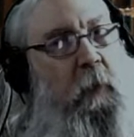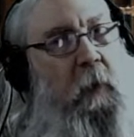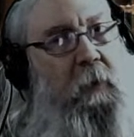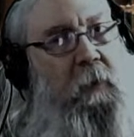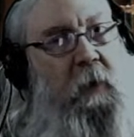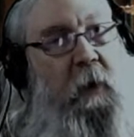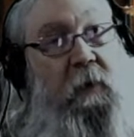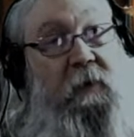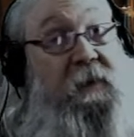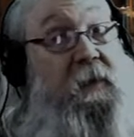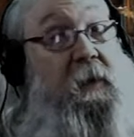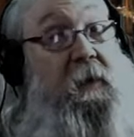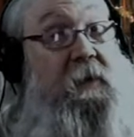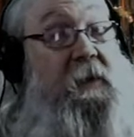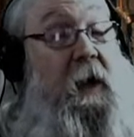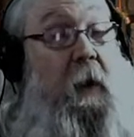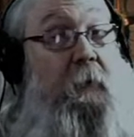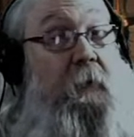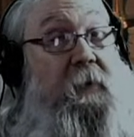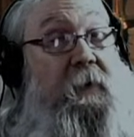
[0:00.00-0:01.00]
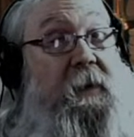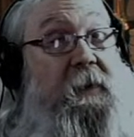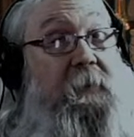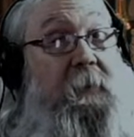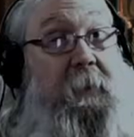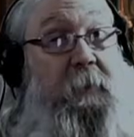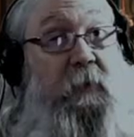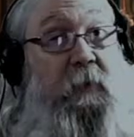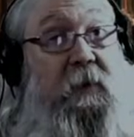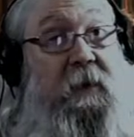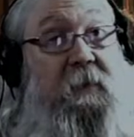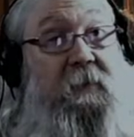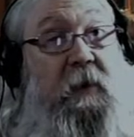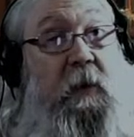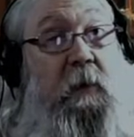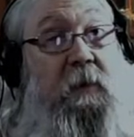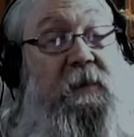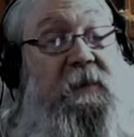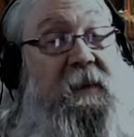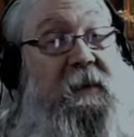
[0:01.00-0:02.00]
won't notice. And other things people don't even
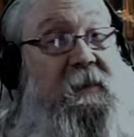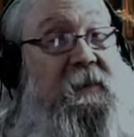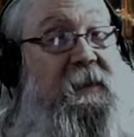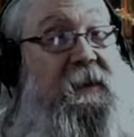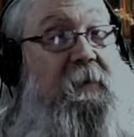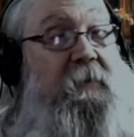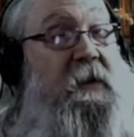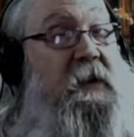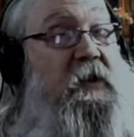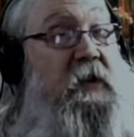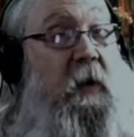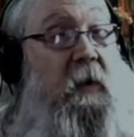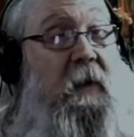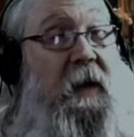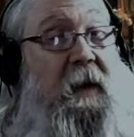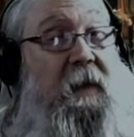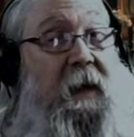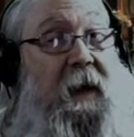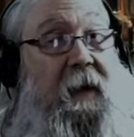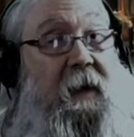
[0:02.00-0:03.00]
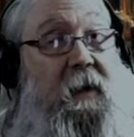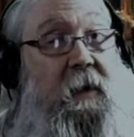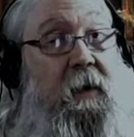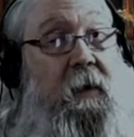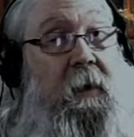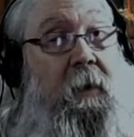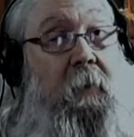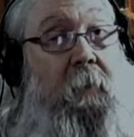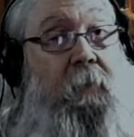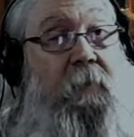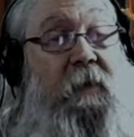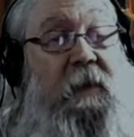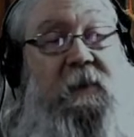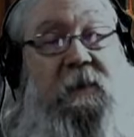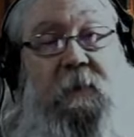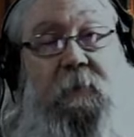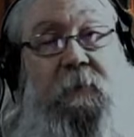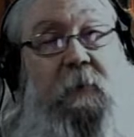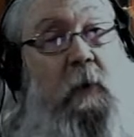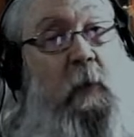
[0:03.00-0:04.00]
notice on a TV show like that
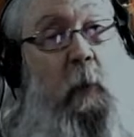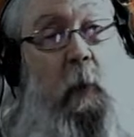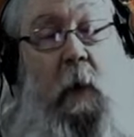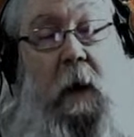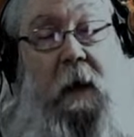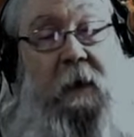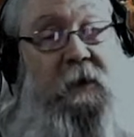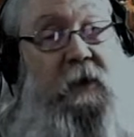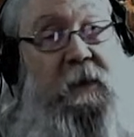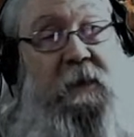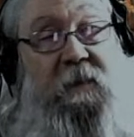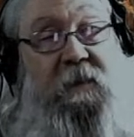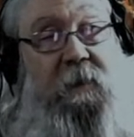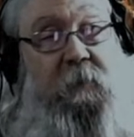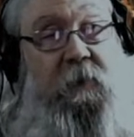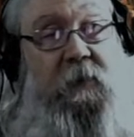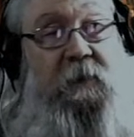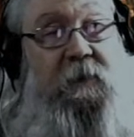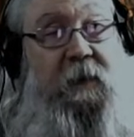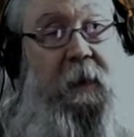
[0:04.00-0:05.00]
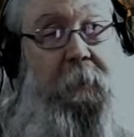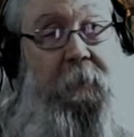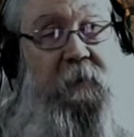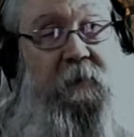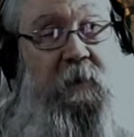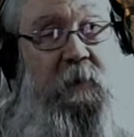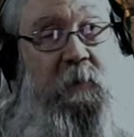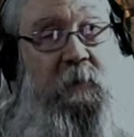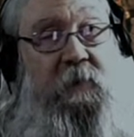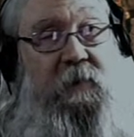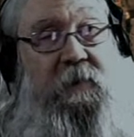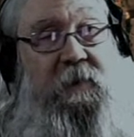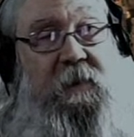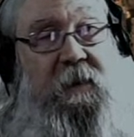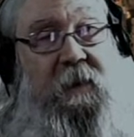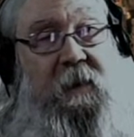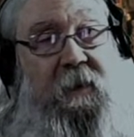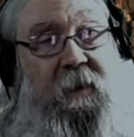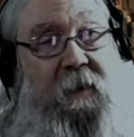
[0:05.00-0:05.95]
is if you're watching some of those episodes,